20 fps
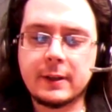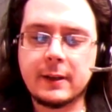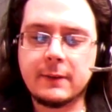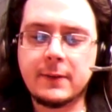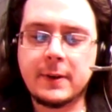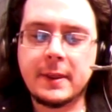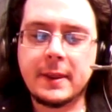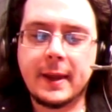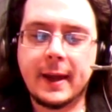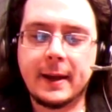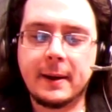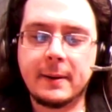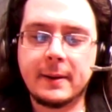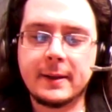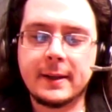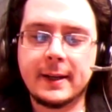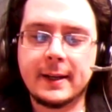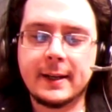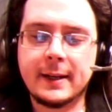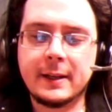Given that,
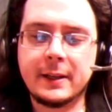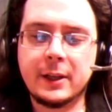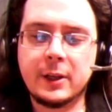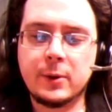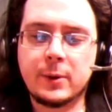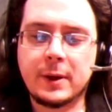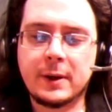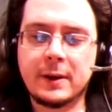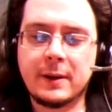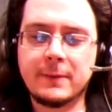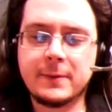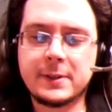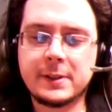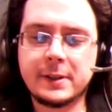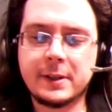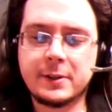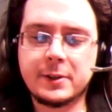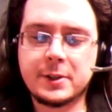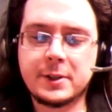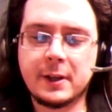you can
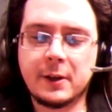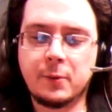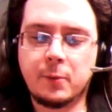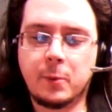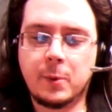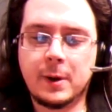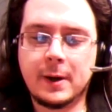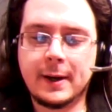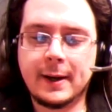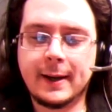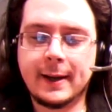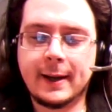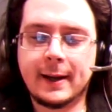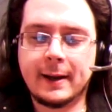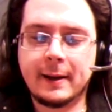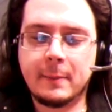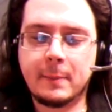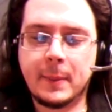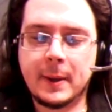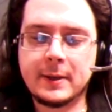obviously understand why
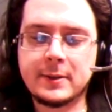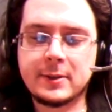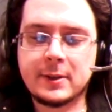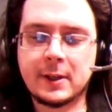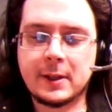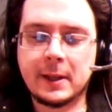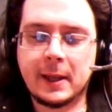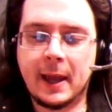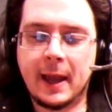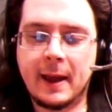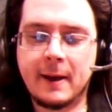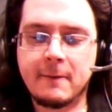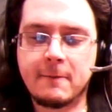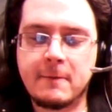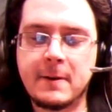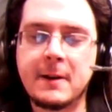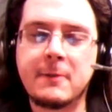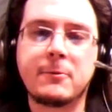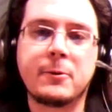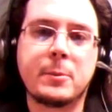I basically
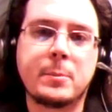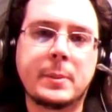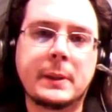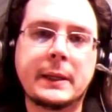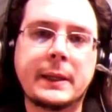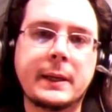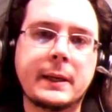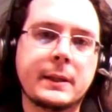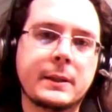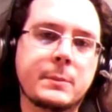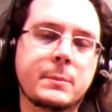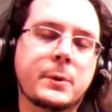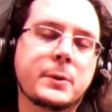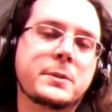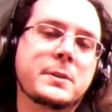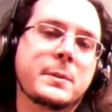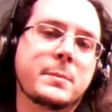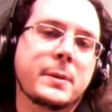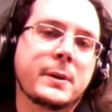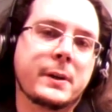have never played the
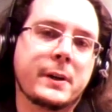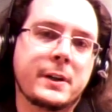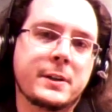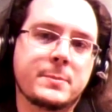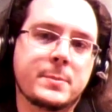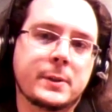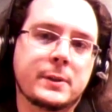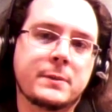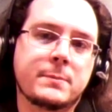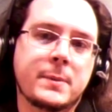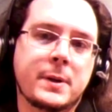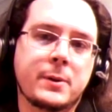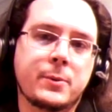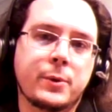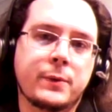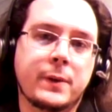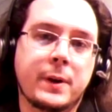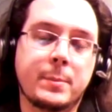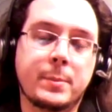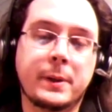multiplayer aspect of Modern
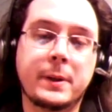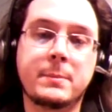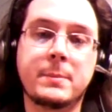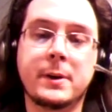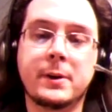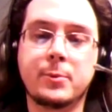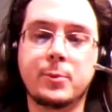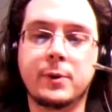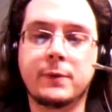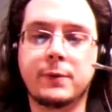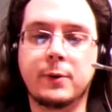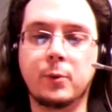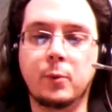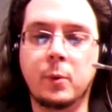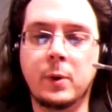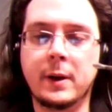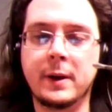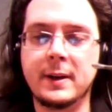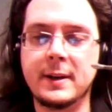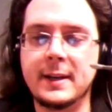Warfare. I played Modern Warfare
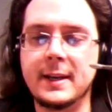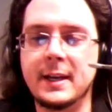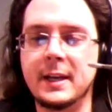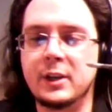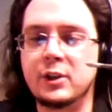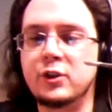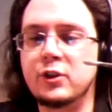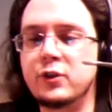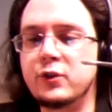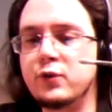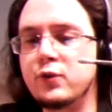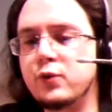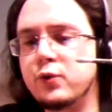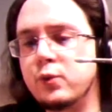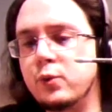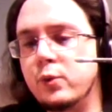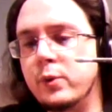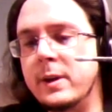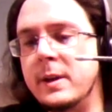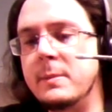one
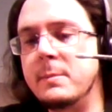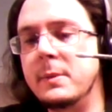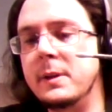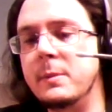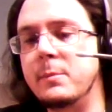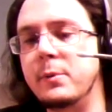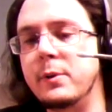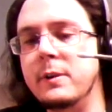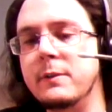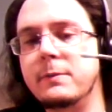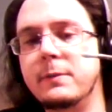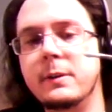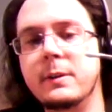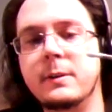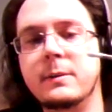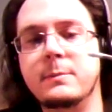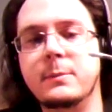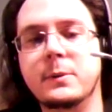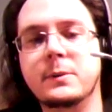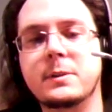extremely
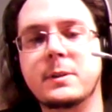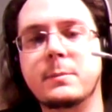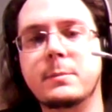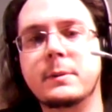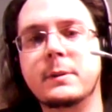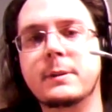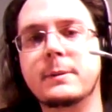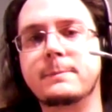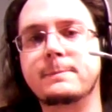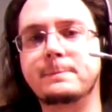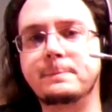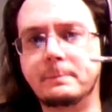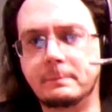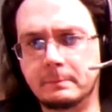briefly, multiplayer,